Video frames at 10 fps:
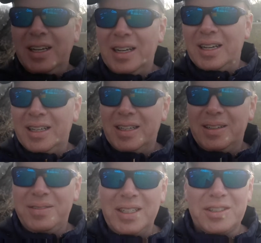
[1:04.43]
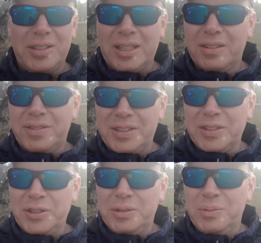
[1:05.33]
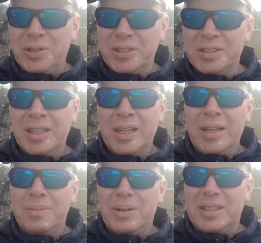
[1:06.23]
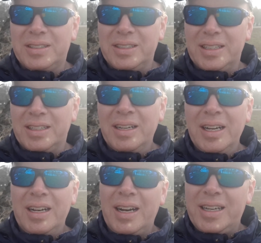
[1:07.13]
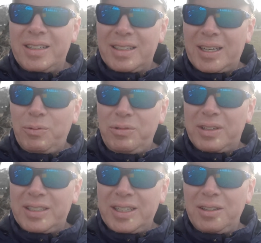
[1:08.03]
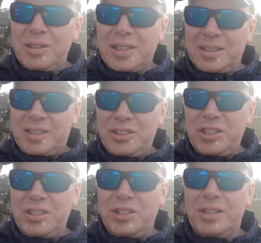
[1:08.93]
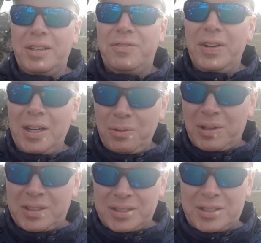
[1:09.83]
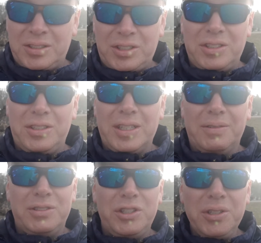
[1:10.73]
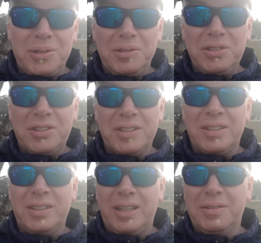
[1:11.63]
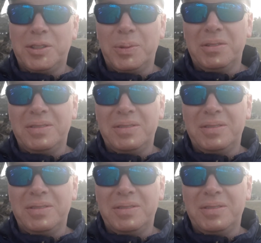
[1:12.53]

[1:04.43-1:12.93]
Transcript: Yes, they are a very good mower, but I did look on Kijiji and I found one on Kijiji that was used, and it was about